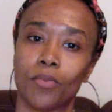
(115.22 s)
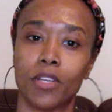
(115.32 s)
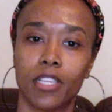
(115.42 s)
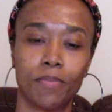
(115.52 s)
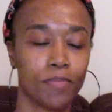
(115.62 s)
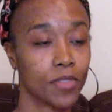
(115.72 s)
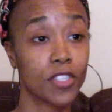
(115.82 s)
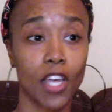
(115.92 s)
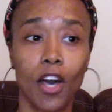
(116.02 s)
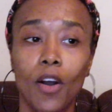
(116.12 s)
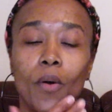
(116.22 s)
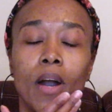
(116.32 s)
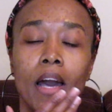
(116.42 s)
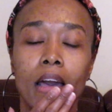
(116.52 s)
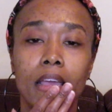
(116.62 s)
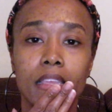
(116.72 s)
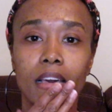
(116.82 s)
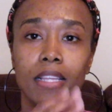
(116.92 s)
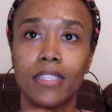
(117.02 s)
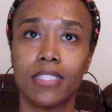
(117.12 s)
really? So
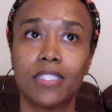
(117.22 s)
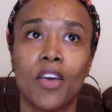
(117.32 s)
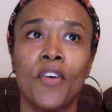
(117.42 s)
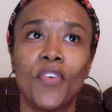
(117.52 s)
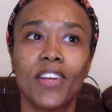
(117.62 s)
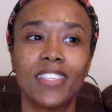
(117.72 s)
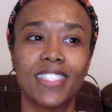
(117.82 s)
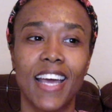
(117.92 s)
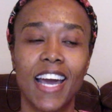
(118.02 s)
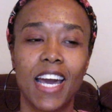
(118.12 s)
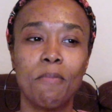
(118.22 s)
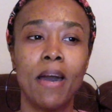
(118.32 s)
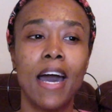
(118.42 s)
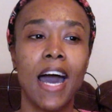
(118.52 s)
yeah, this is the first time